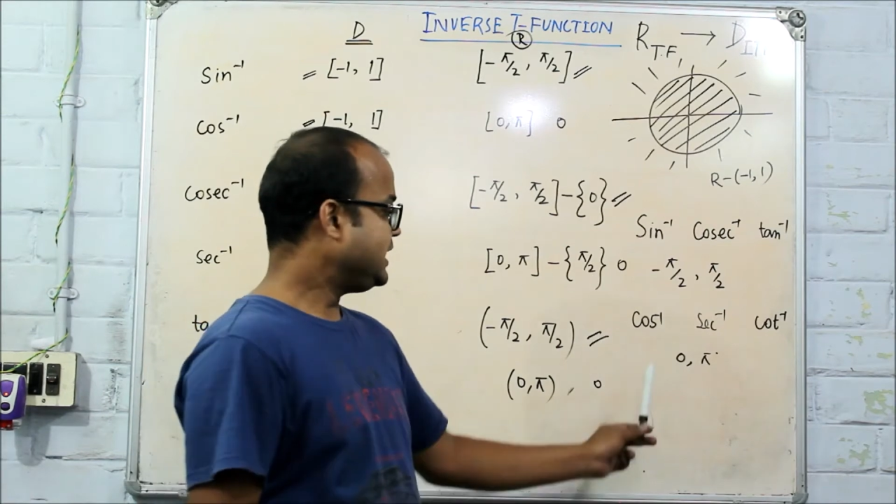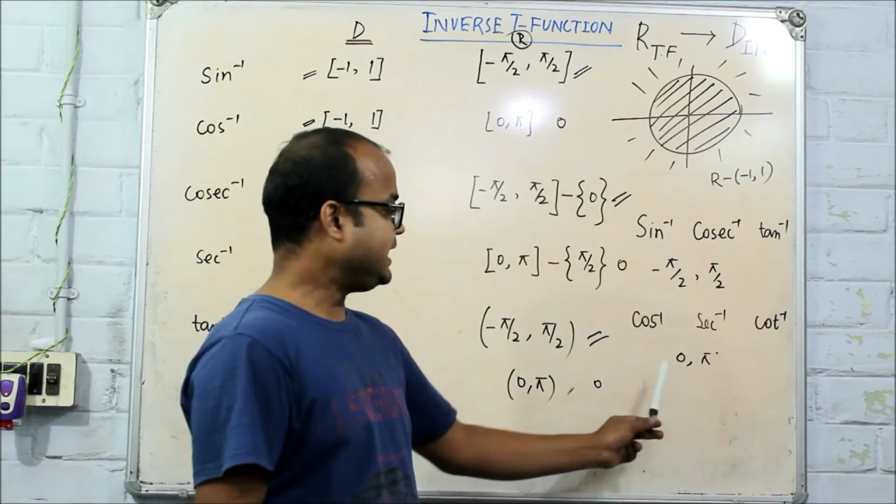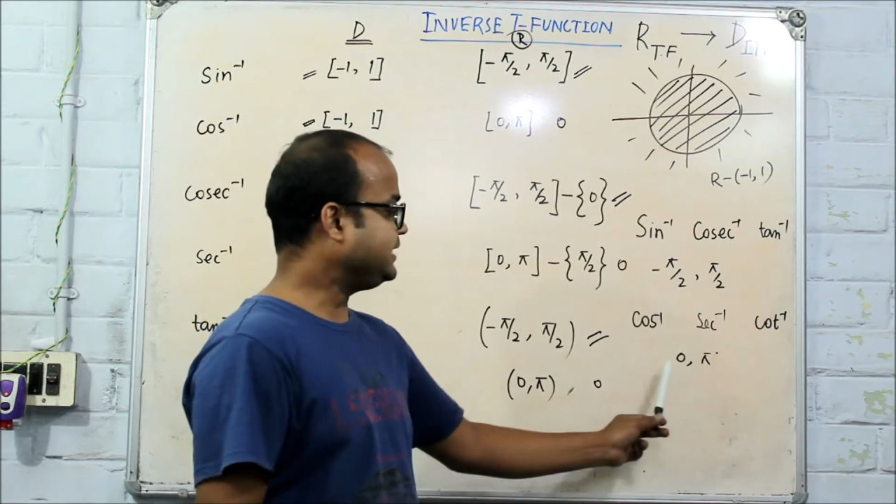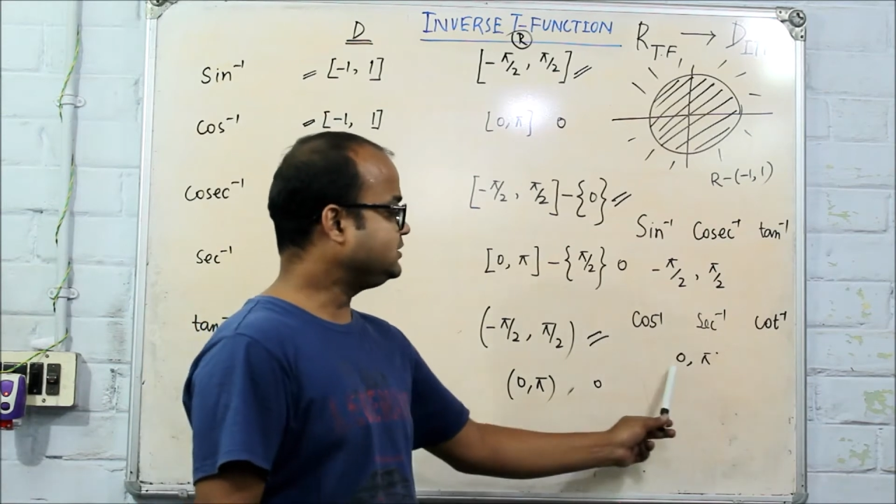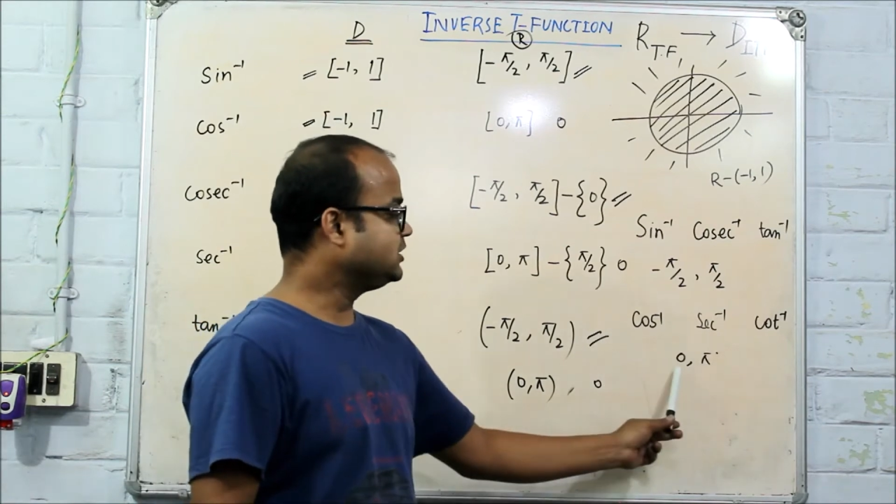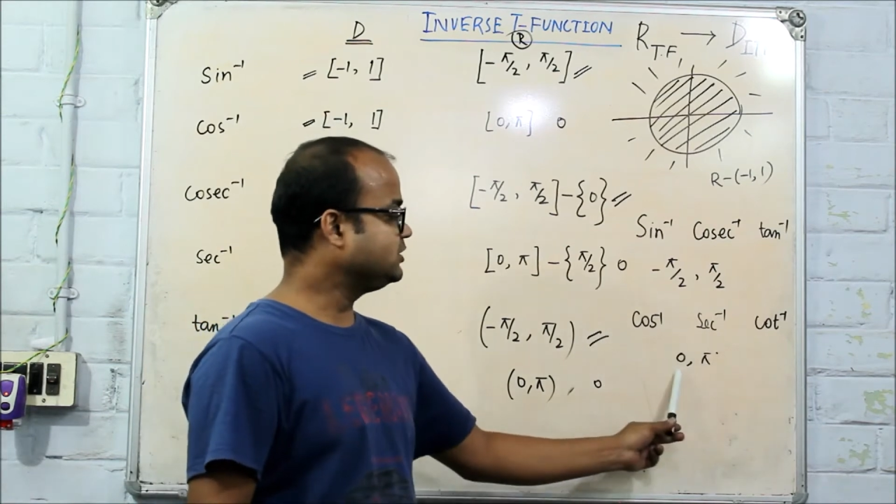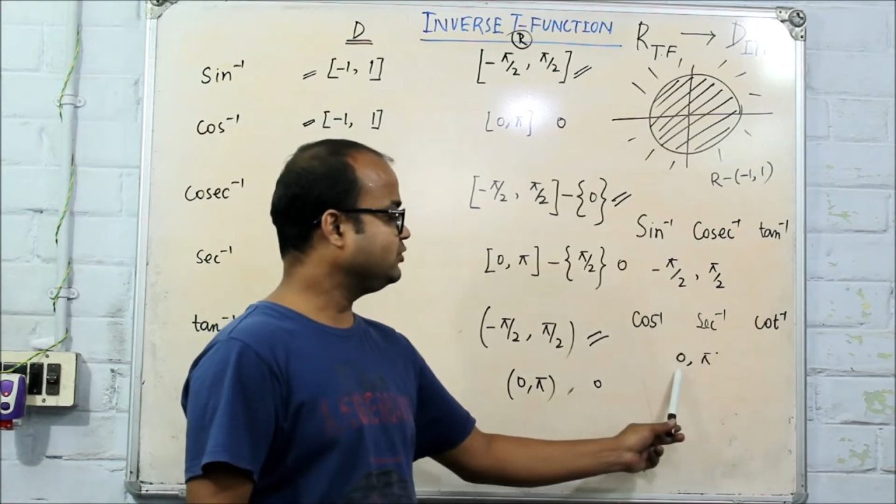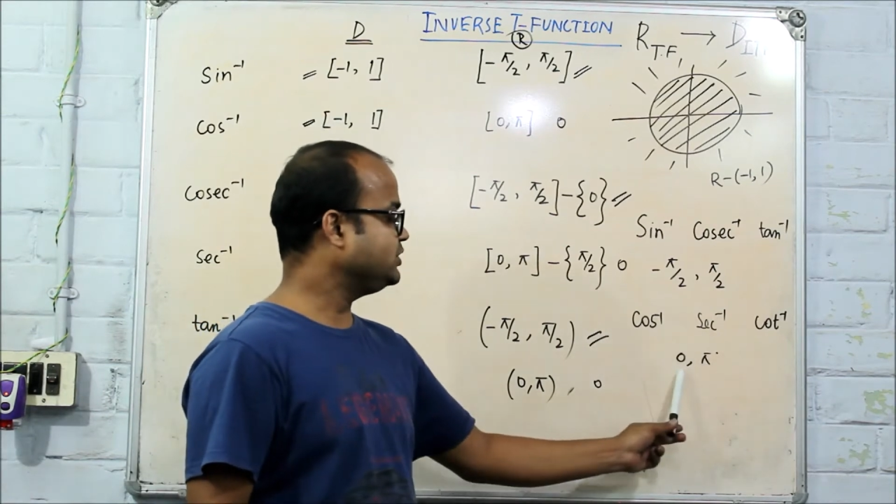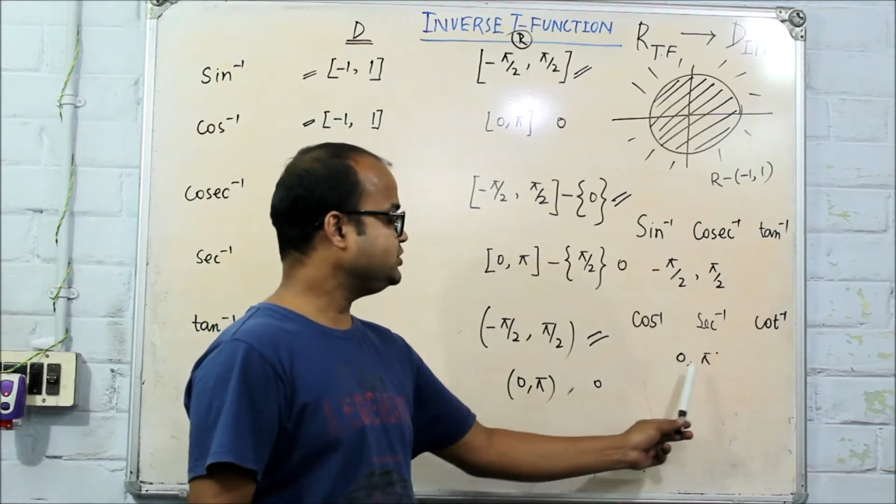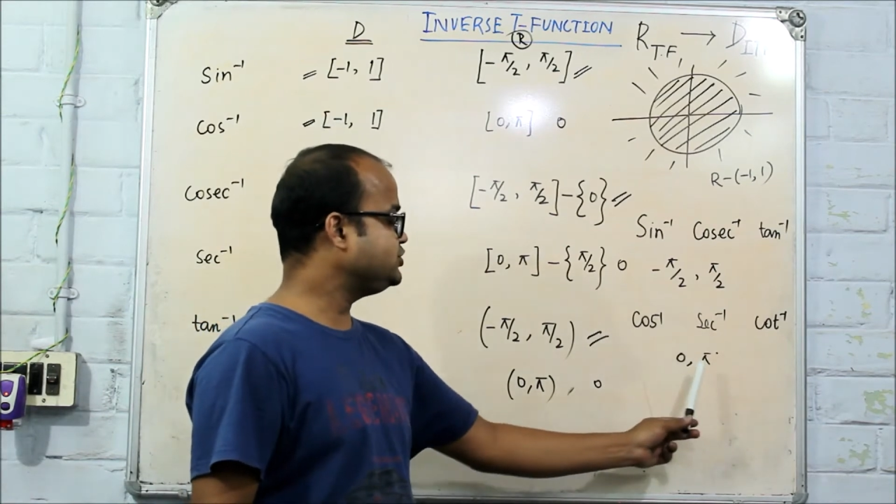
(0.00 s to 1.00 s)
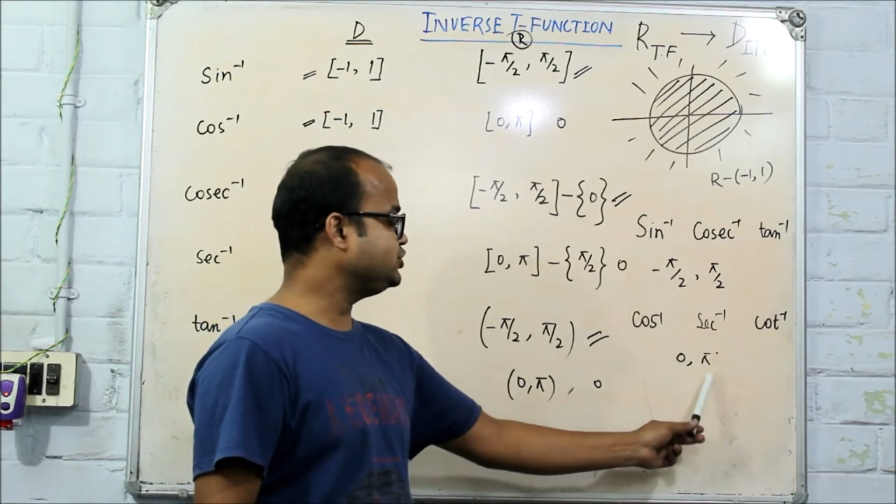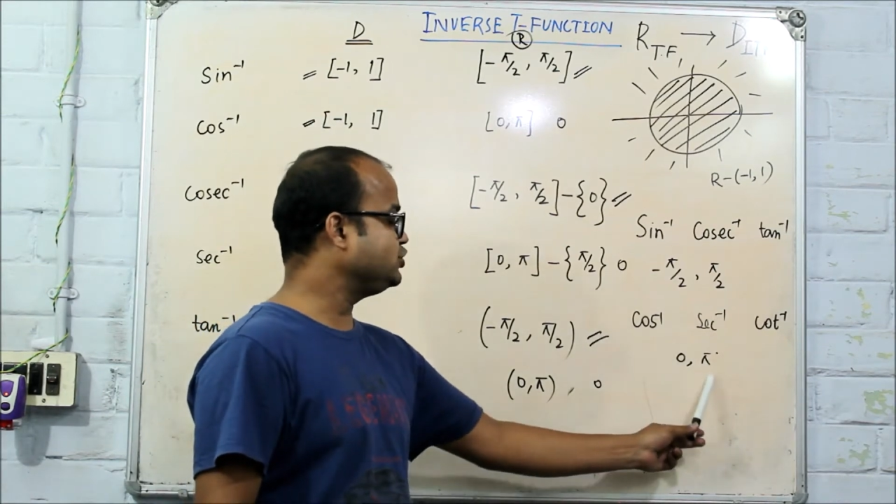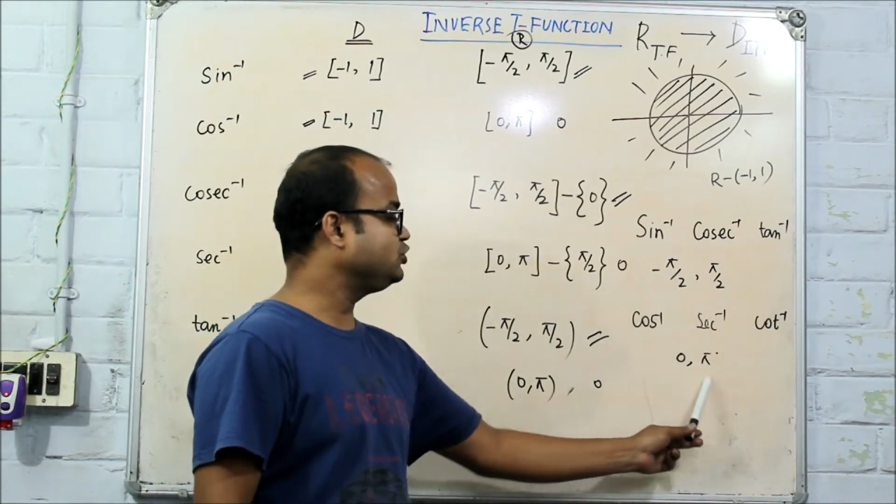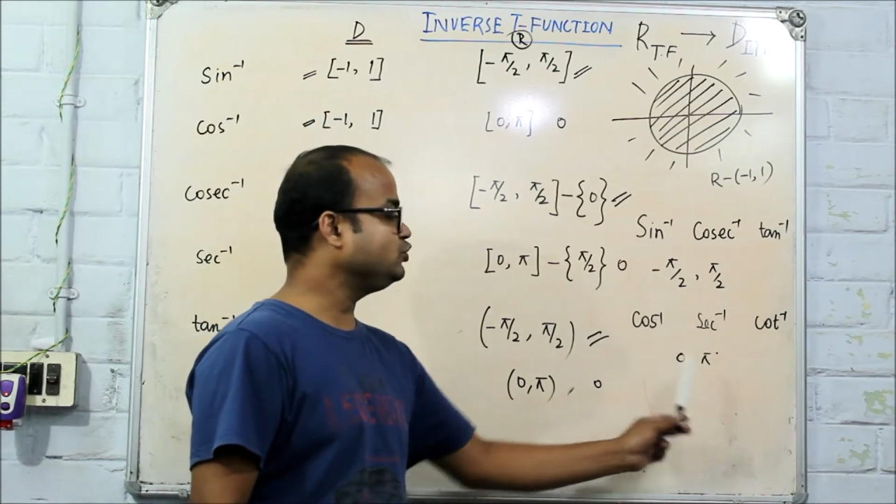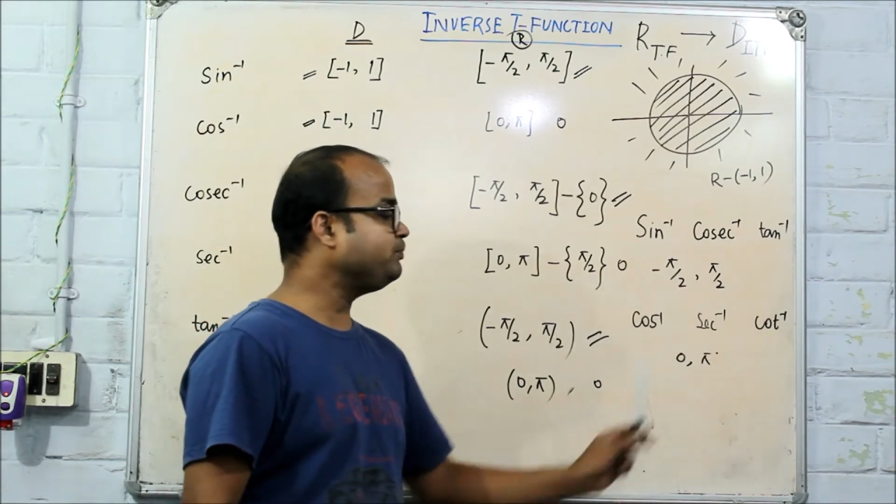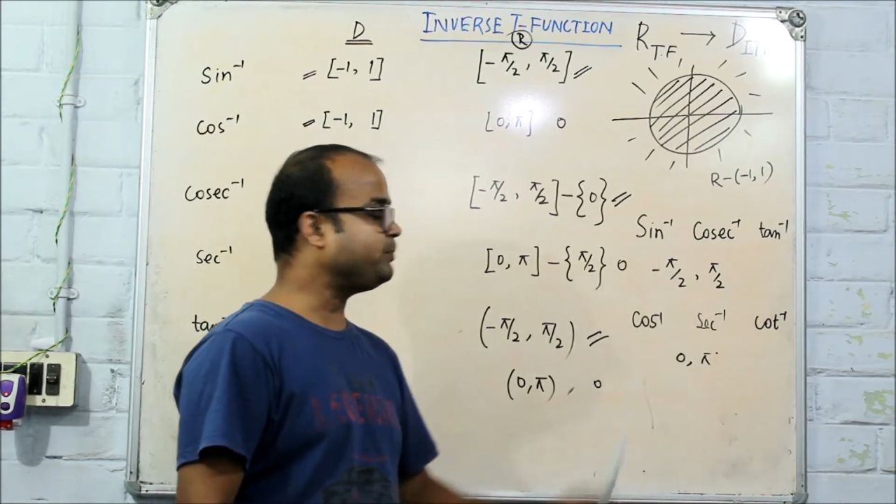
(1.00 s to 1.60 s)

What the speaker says: and third one is 0 to